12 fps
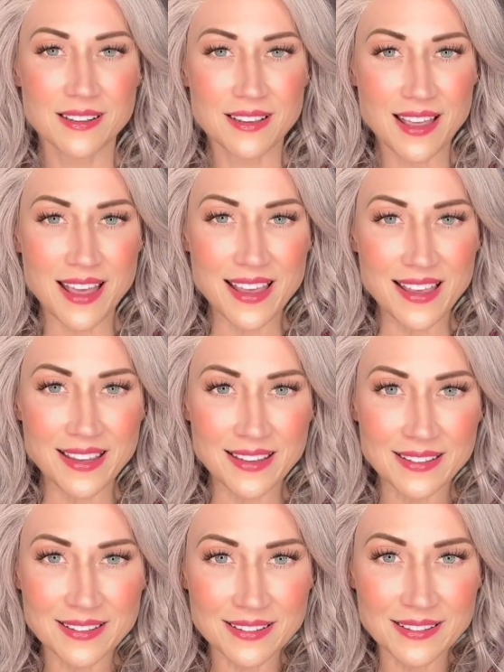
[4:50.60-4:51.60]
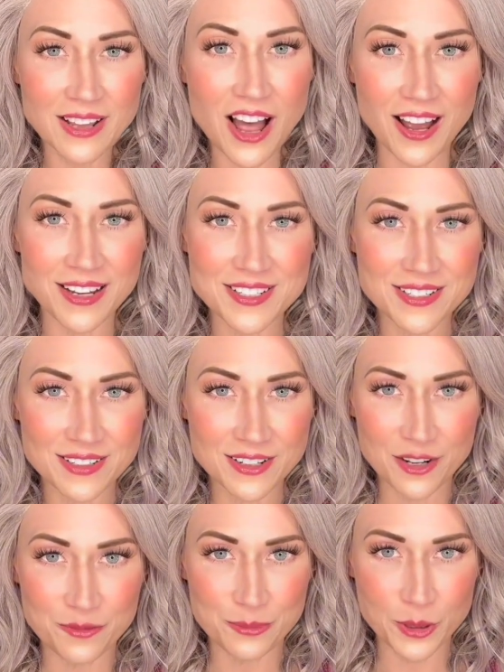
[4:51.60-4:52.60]
a lot
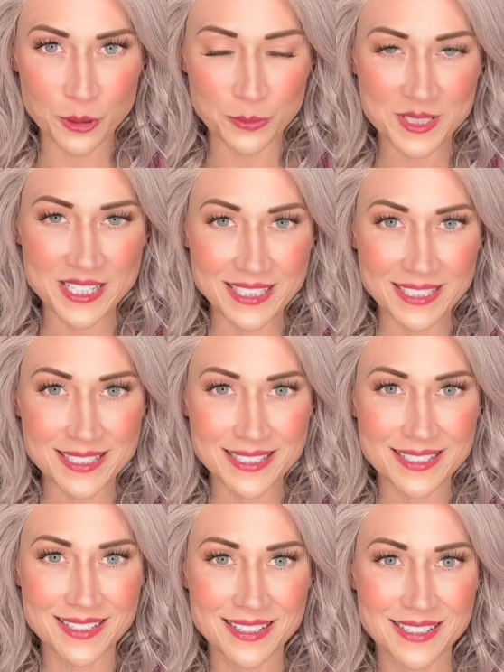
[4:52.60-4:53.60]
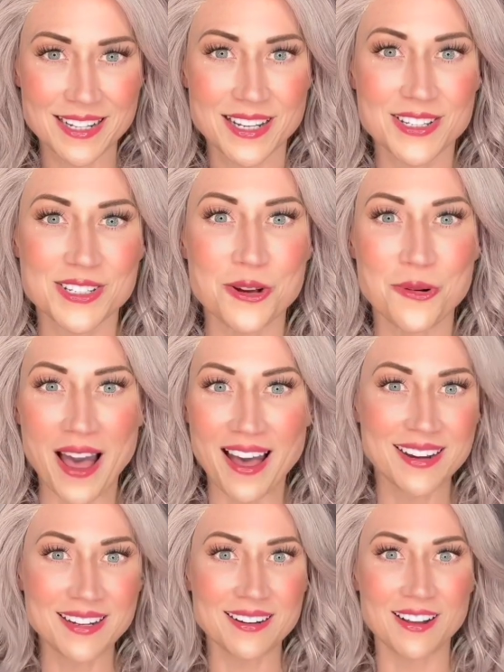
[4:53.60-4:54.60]
of permatease. So
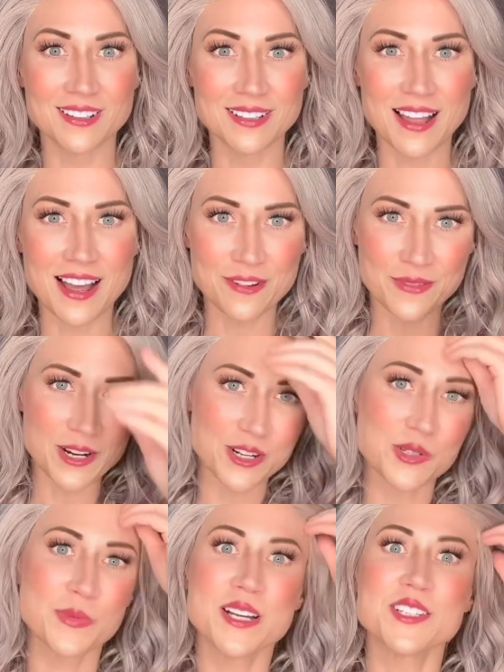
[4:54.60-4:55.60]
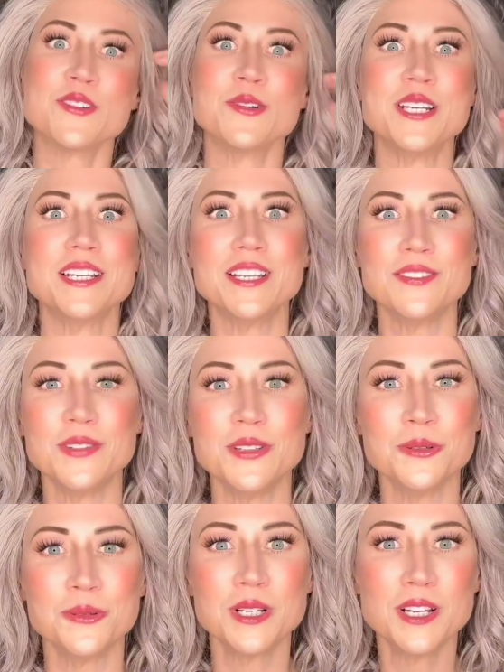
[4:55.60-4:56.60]
adding a lot of hairspray is going to give
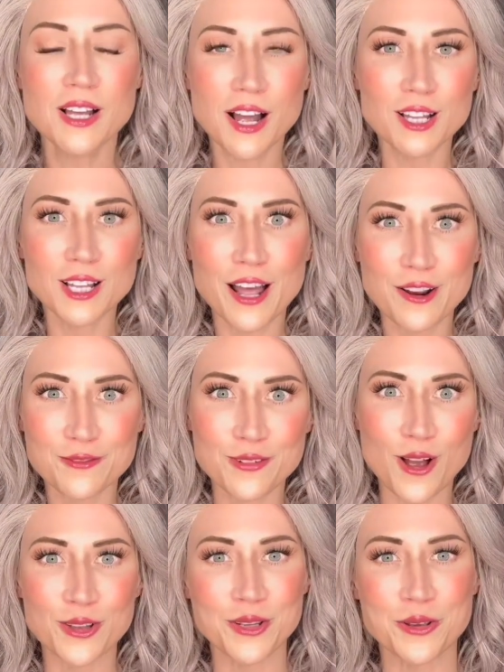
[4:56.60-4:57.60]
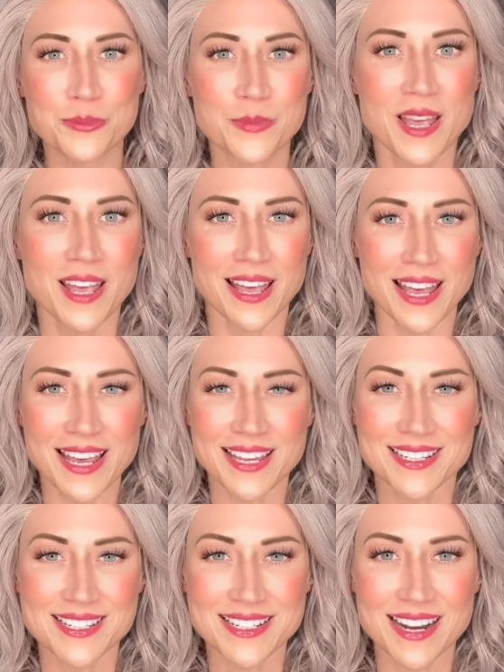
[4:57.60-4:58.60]
you a lot of volume. And
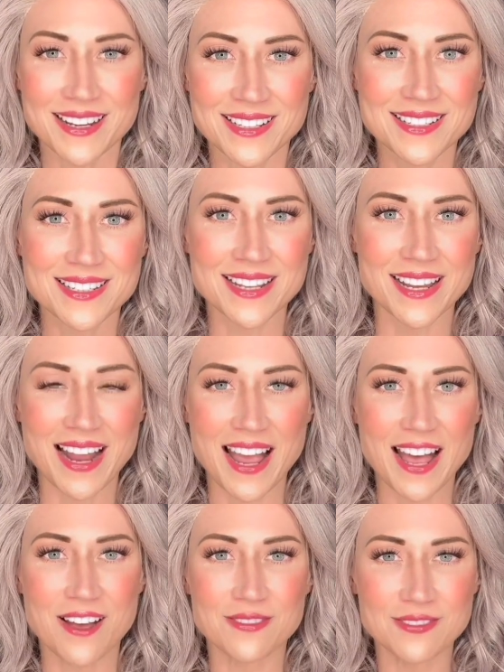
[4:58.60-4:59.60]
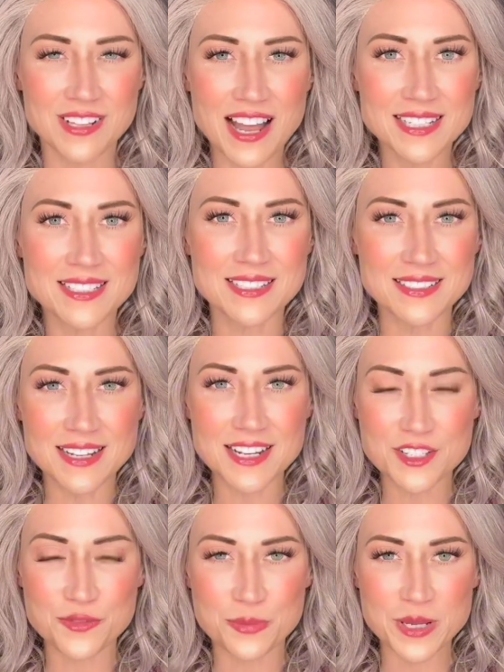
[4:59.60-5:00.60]
styles that have lots and lots
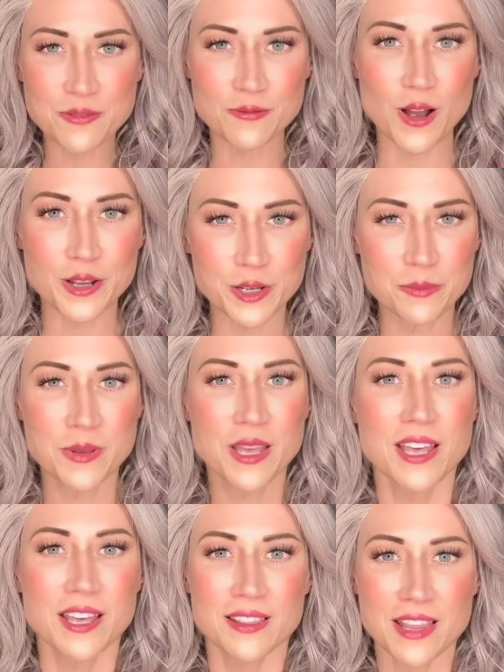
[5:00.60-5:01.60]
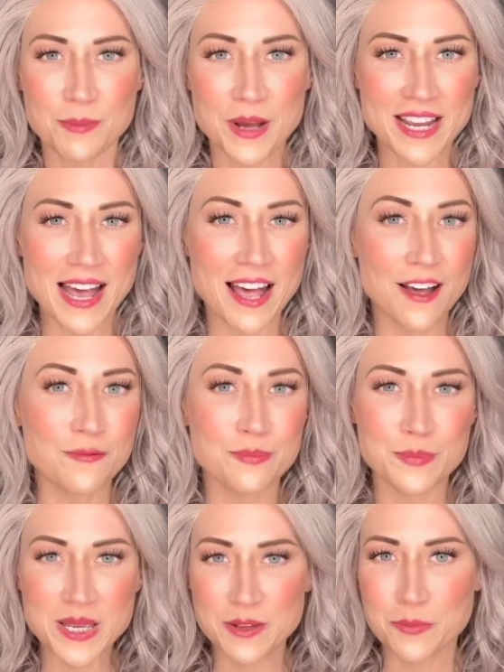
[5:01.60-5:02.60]
of big volume, they might have
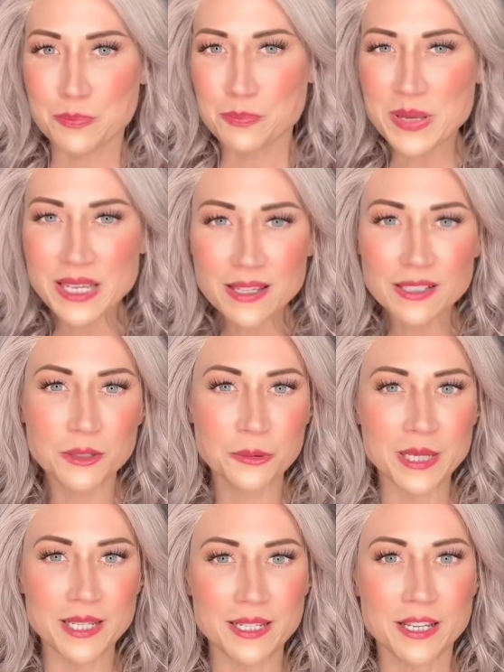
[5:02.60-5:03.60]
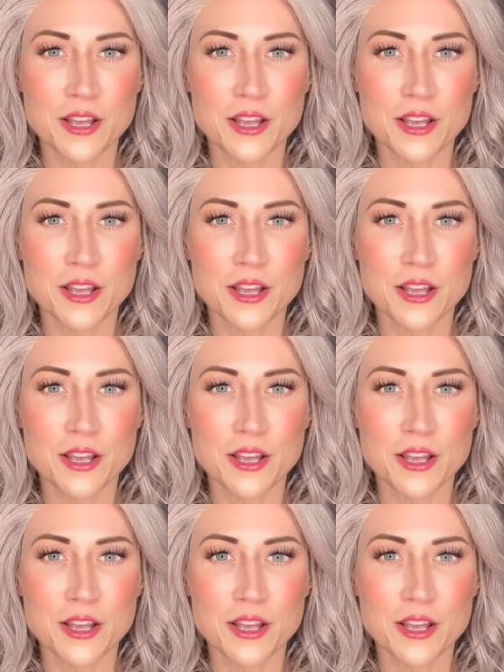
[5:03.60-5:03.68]
big pillowy